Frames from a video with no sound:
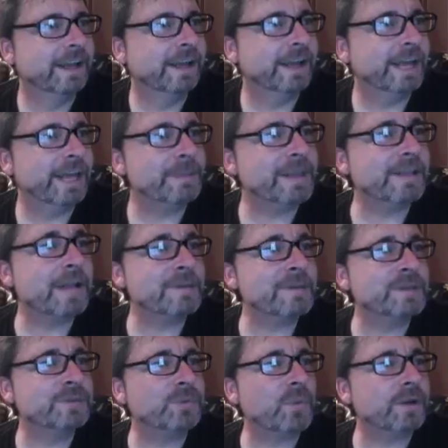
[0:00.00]

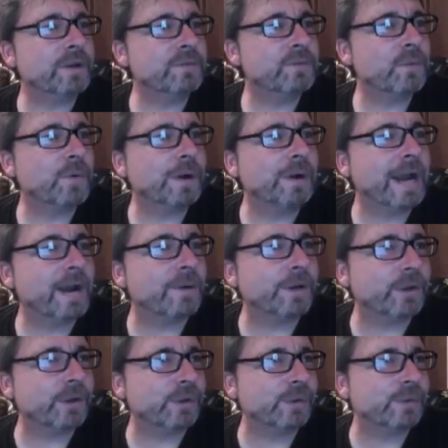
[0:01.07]
MA1124, how are
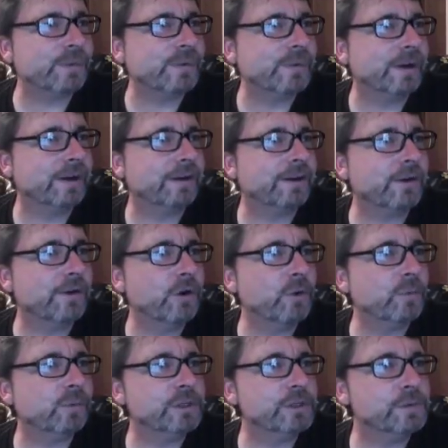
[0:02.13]
you? Oh,
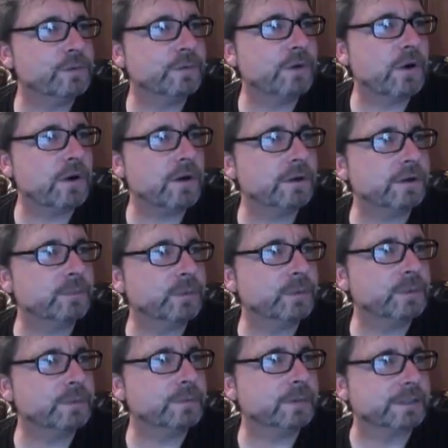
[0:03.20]
hopefully you've caught up with
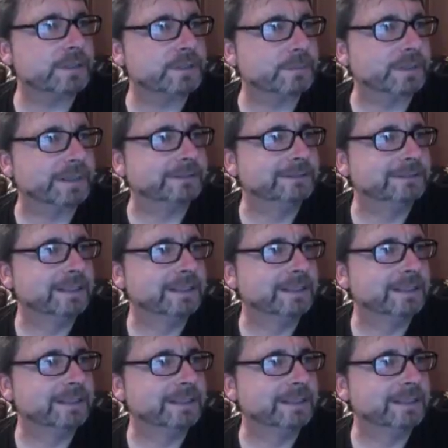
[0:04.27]
your rest, man.